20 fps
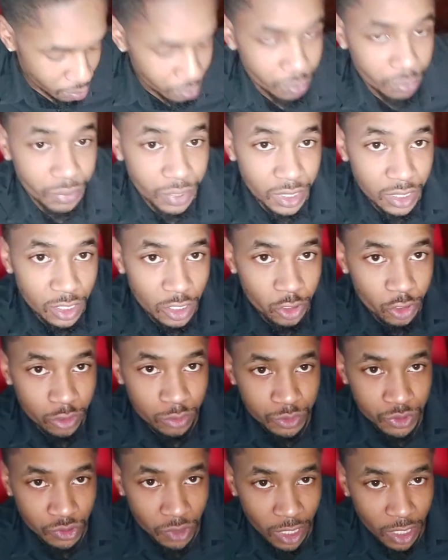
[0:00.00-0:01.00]
Penelope
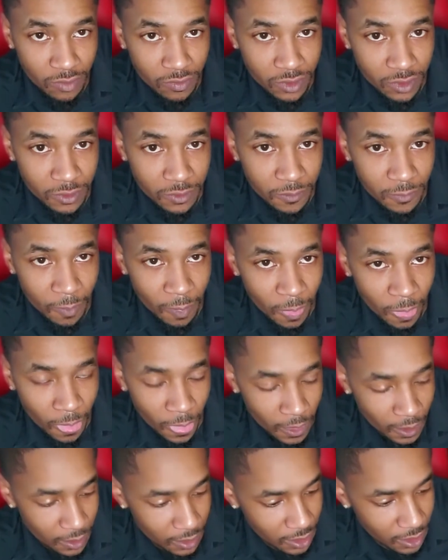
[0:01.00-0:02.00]
driver.
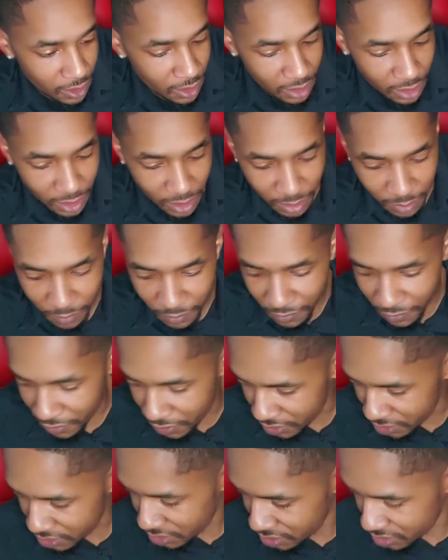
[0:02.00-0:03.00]

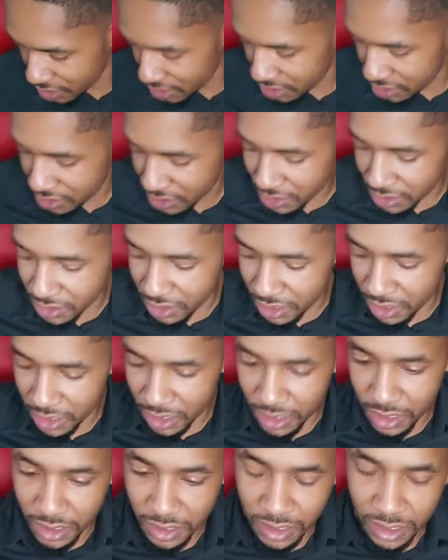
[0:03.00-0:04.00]
This is
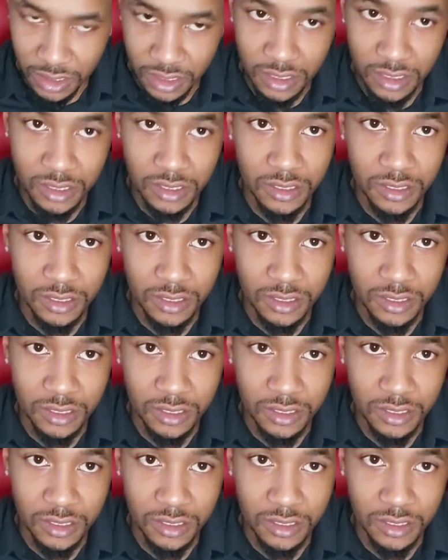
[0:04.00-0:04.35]
the